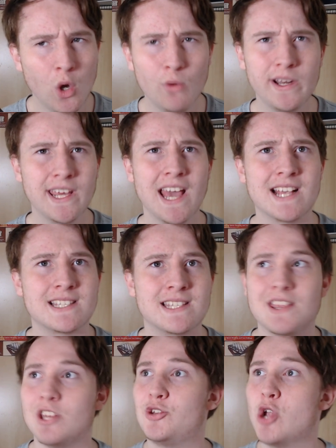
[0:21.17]
would have guessed
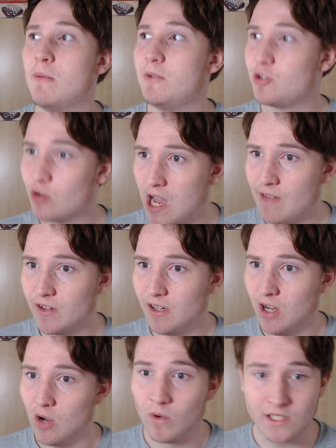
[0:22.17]
that the German driver
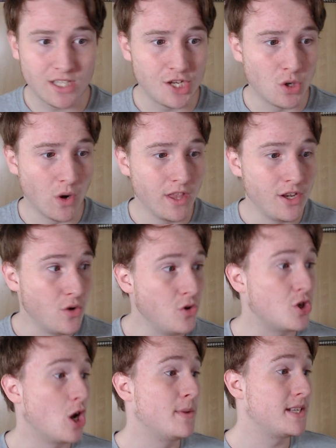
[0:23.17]
wants to join the new
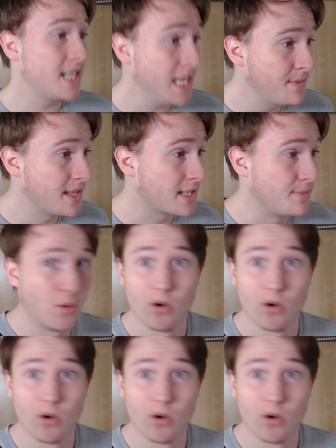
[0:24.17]
German team in the sport,